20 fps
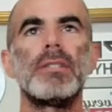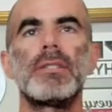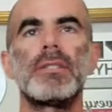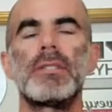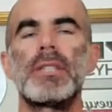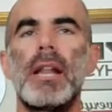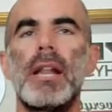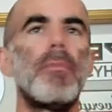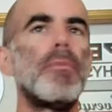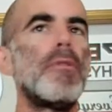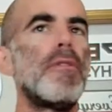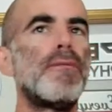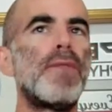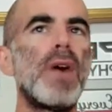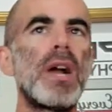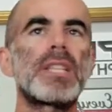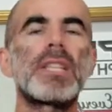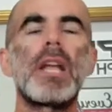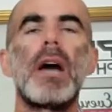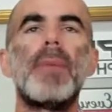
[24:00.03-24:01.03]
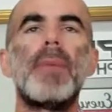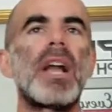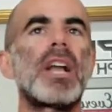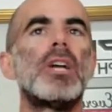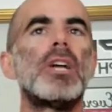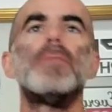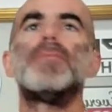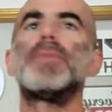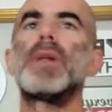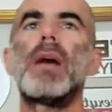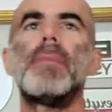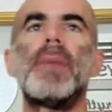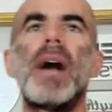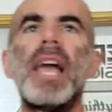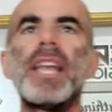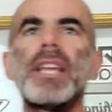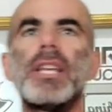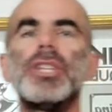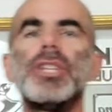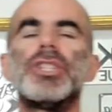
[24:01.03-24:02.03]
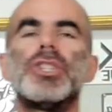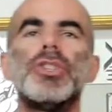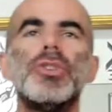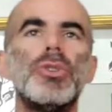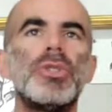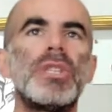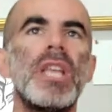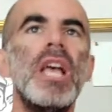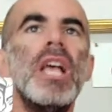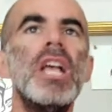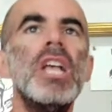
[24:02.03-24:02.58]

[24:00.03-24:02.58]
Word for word: Said so I'm gonna be fucked up. I couldn't put on my hiking shoes,